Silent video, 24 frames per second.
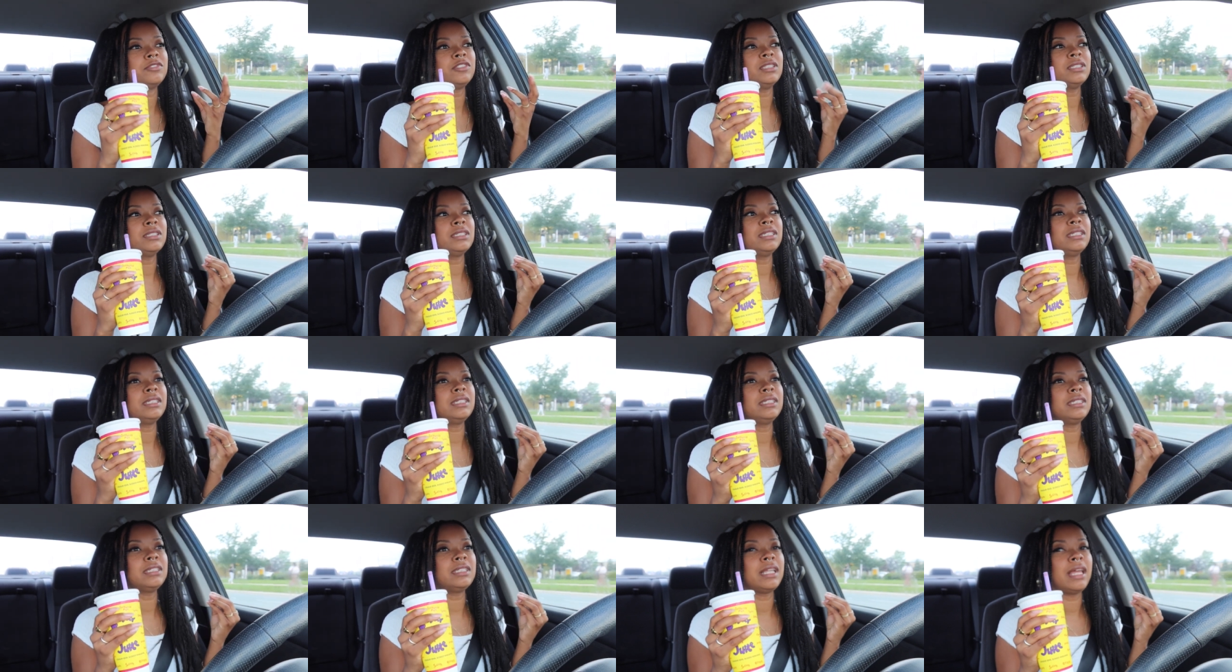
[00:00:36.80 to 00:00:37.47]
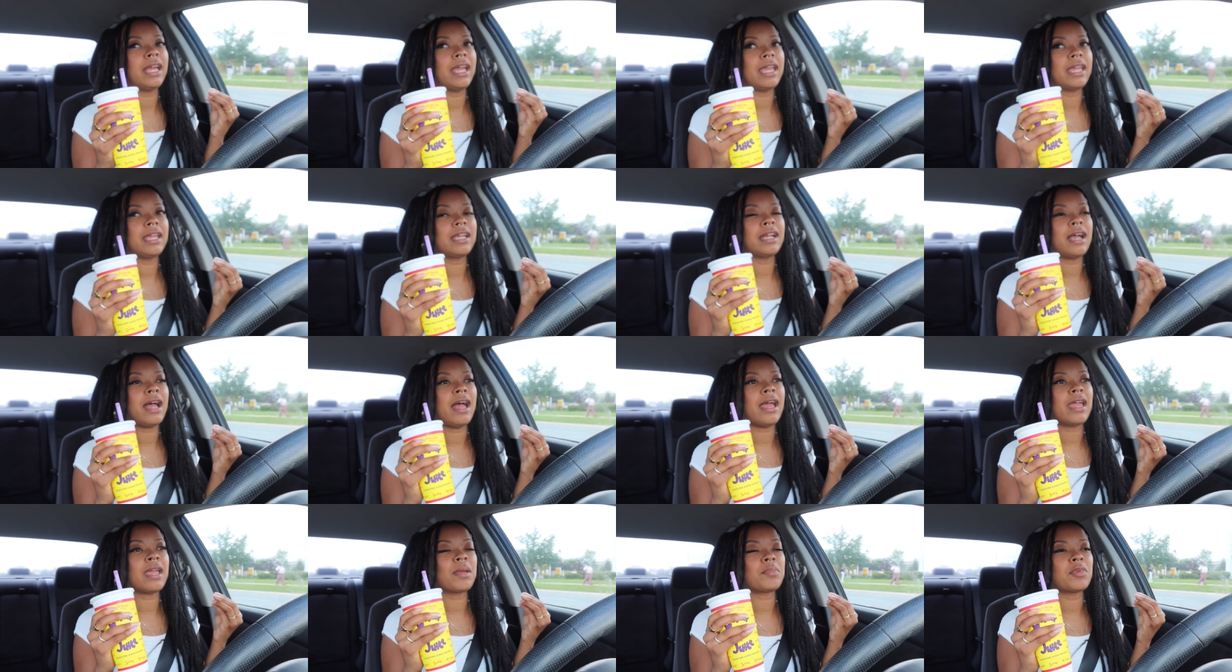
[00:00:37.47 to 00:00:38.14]
feeling
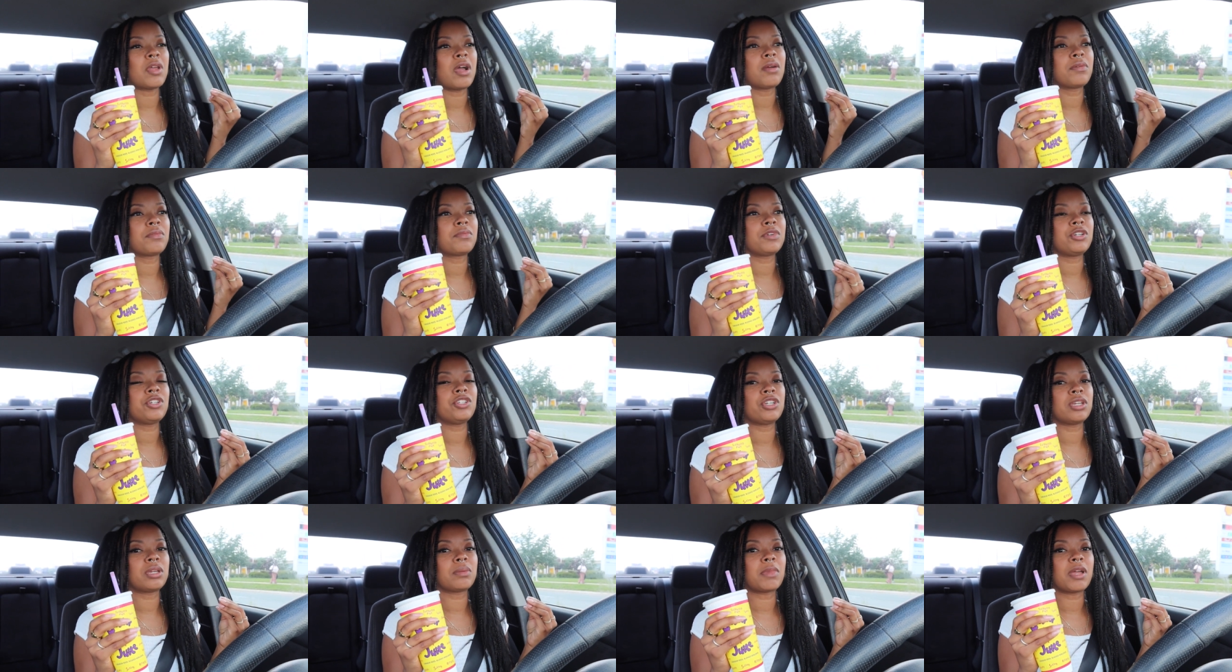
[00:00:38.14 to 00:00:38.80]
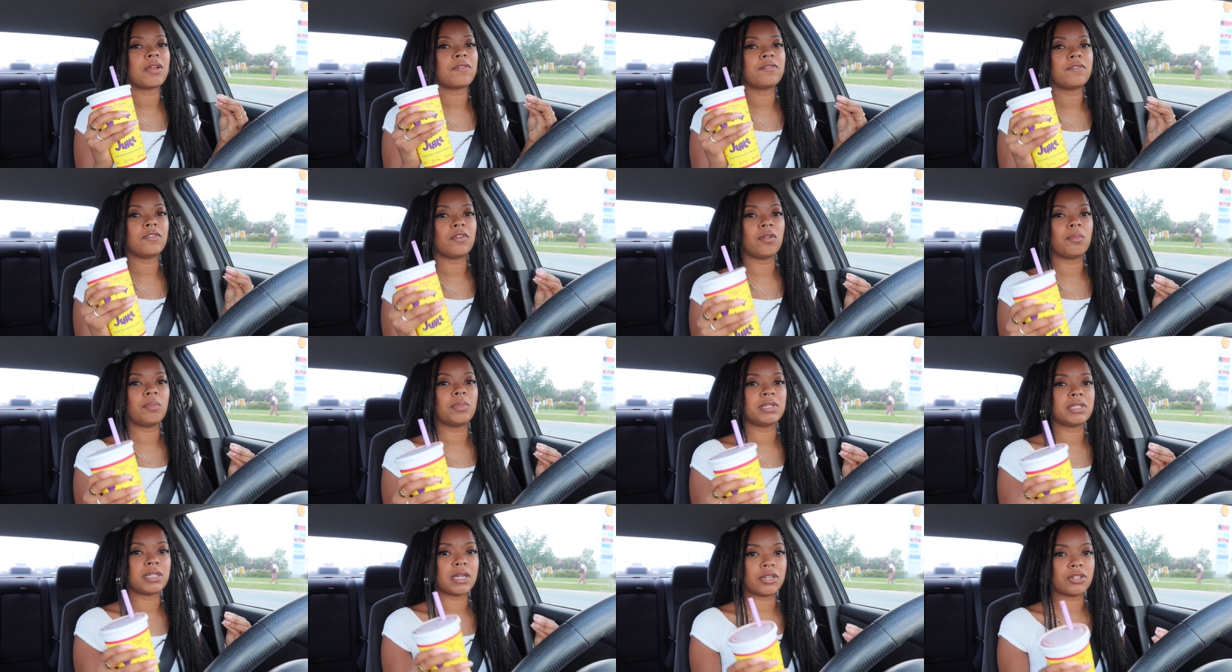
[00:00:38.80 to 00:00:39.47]
like I am not reaching my full
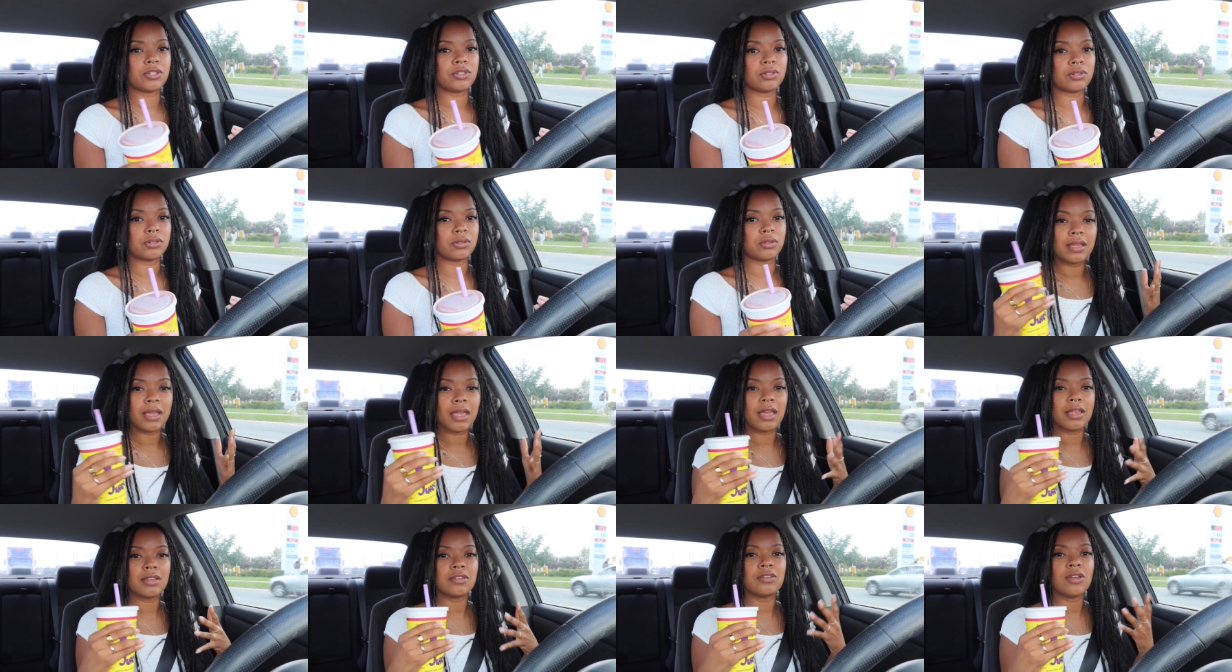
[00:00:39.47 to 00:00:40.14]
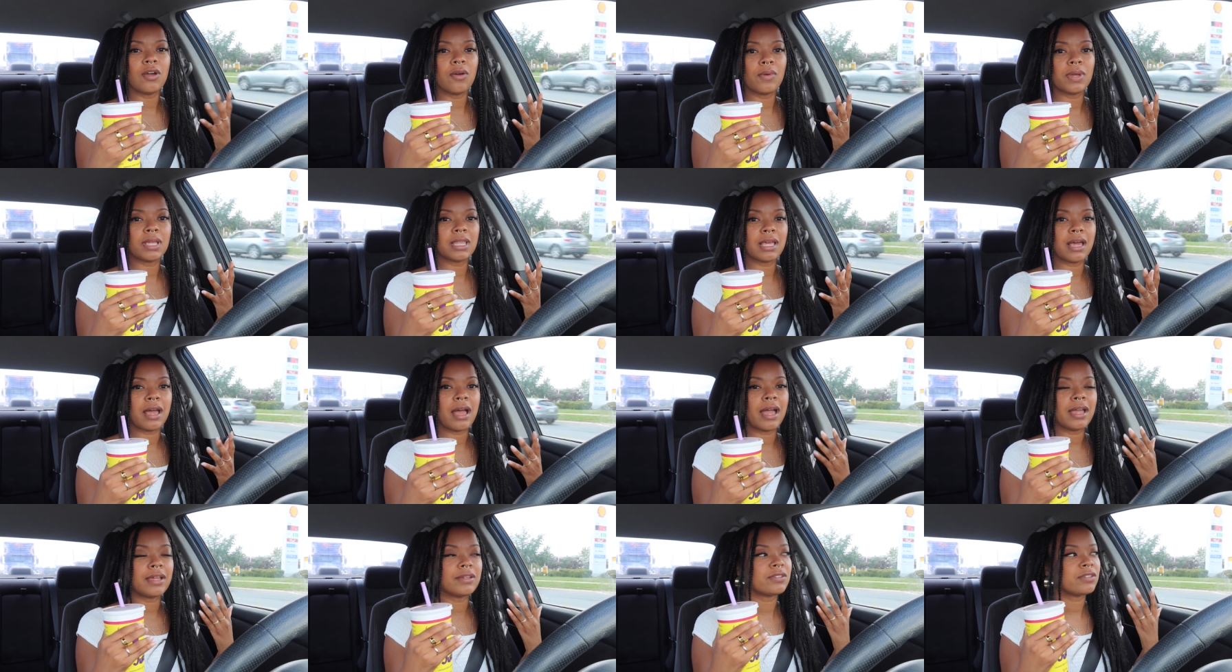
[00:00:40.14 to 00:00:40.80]
potential and knowing
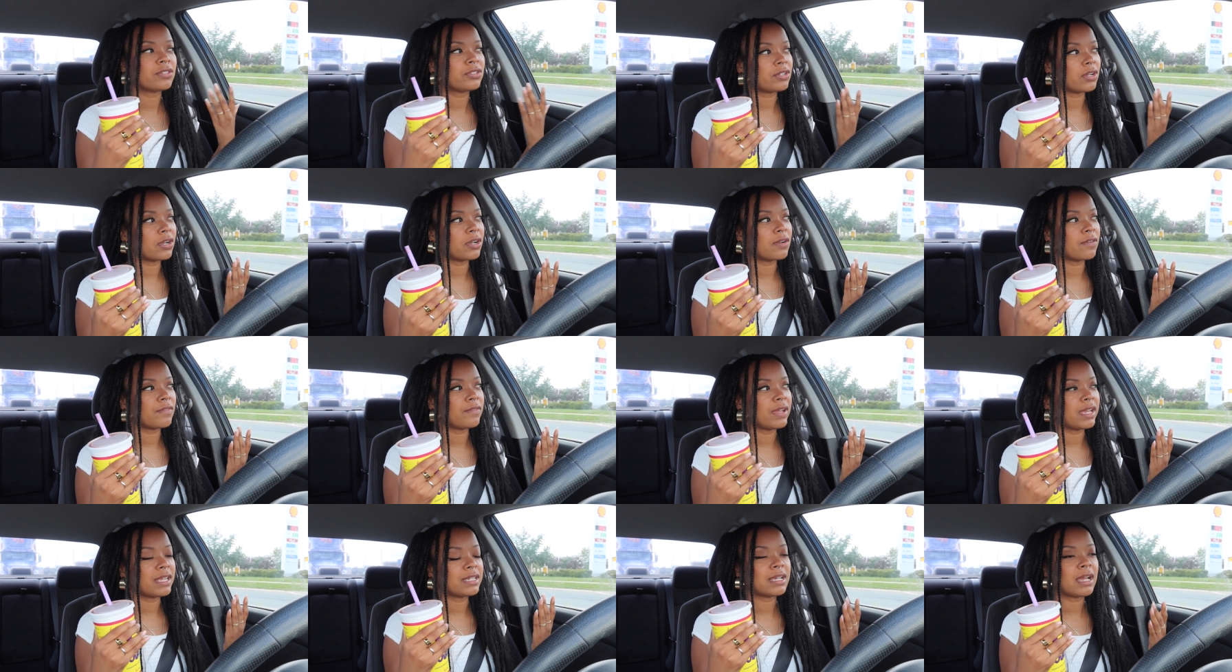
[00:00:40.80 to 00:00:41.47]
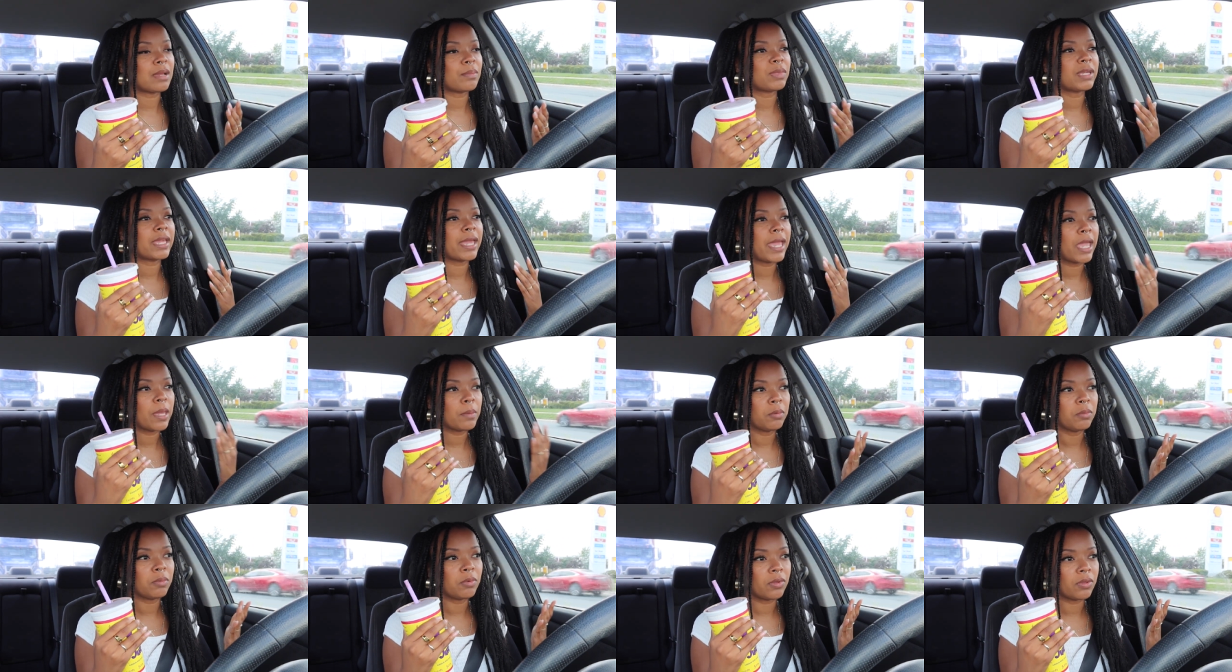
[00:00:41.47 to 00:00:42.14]
that I deserve and I'm
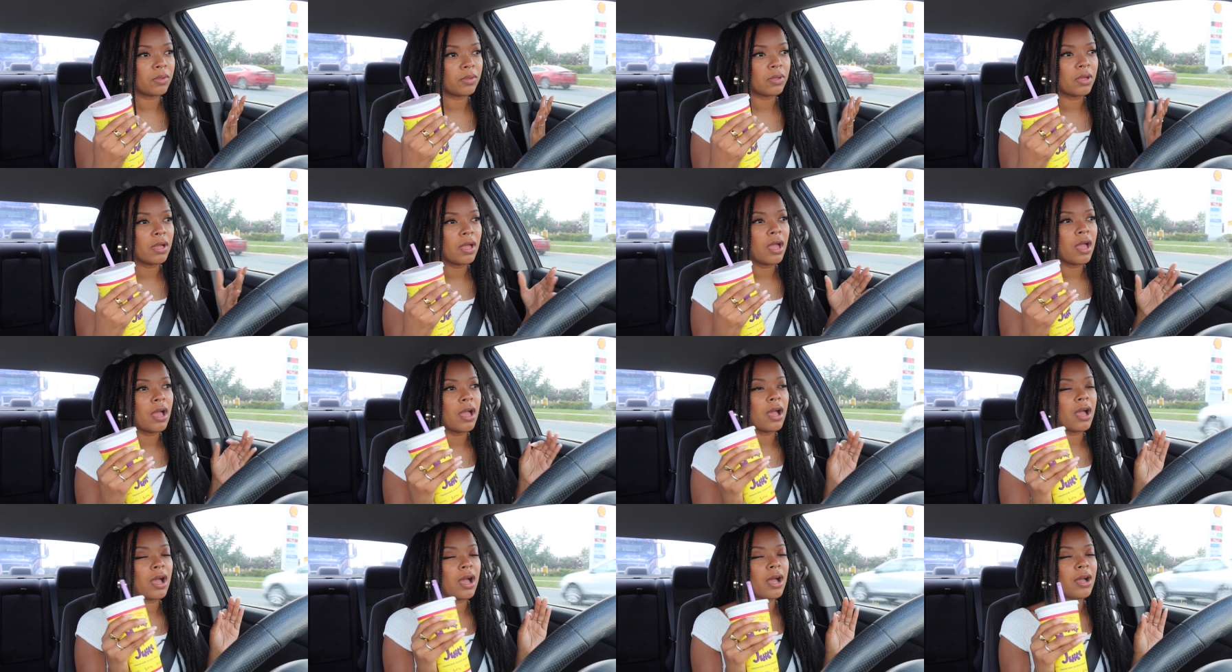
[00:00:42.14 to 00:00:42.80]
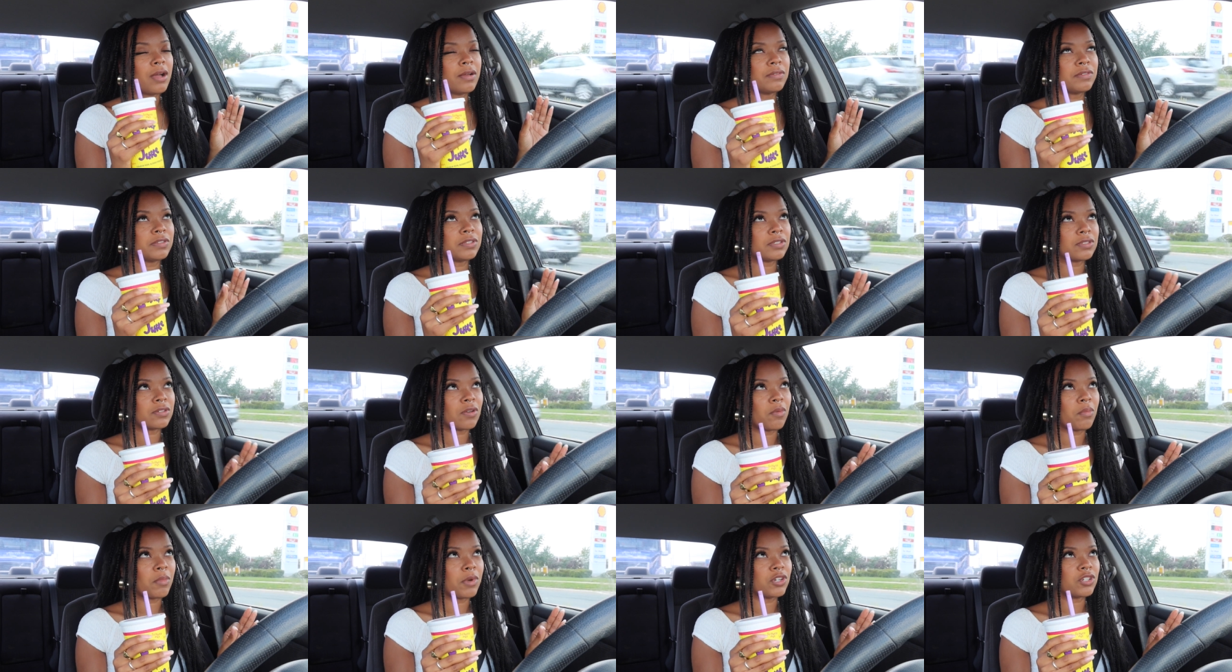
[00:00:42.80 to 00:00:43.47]
capable of
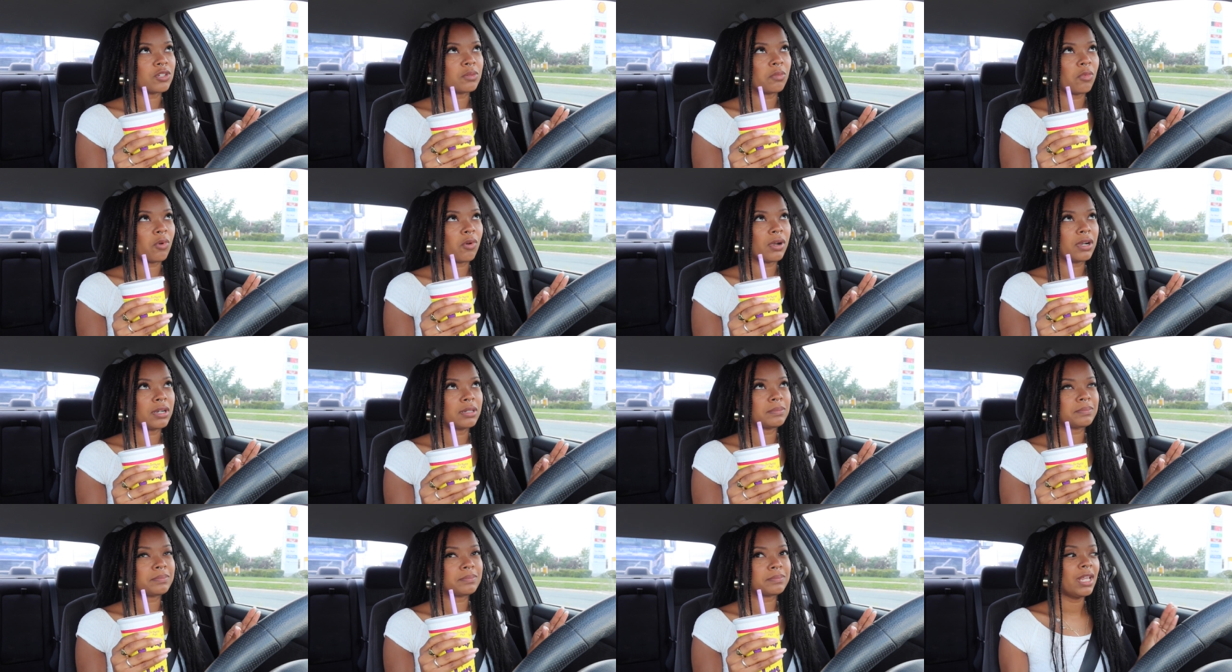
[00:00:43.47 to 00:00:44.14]
so much more.